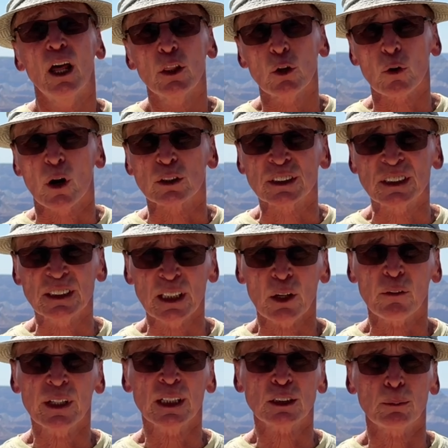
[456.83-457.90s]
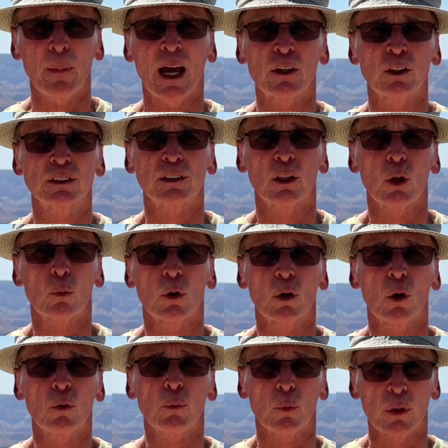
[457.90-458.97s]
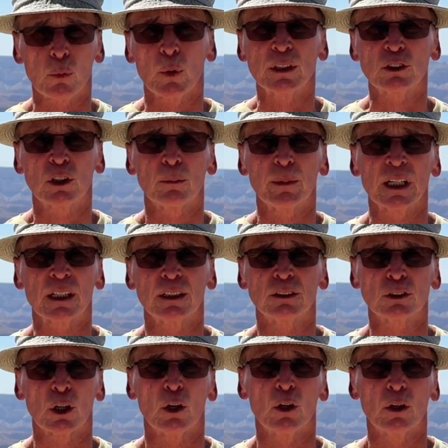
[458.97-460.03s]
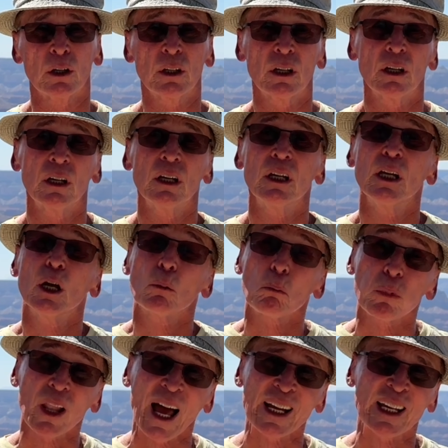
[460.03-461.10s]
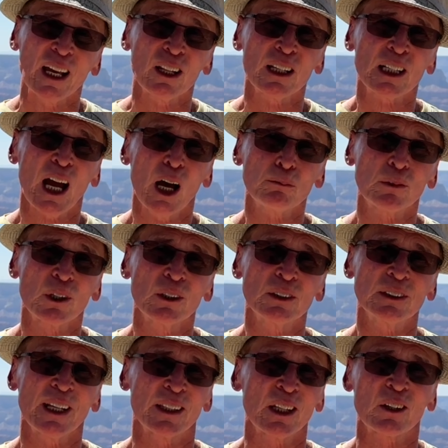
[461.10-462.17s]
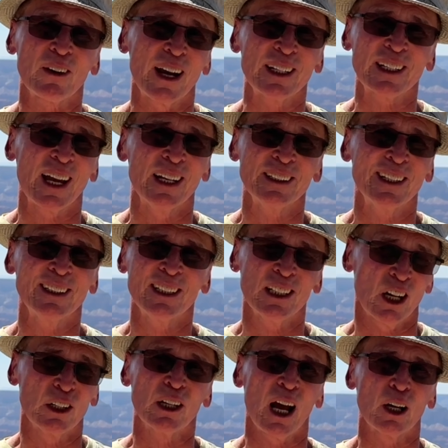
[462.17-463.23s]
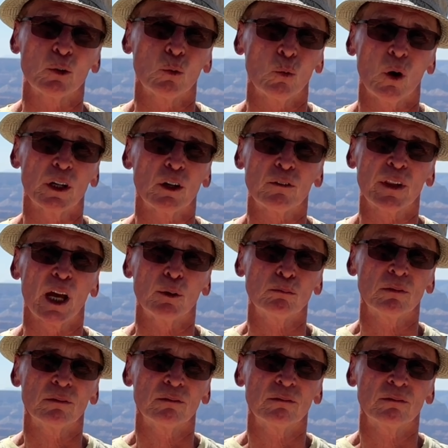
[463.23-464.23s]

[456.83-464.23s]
There are serious matters in the world with which to be concerned. Black helicopters at the Grand Canyon are not one of them.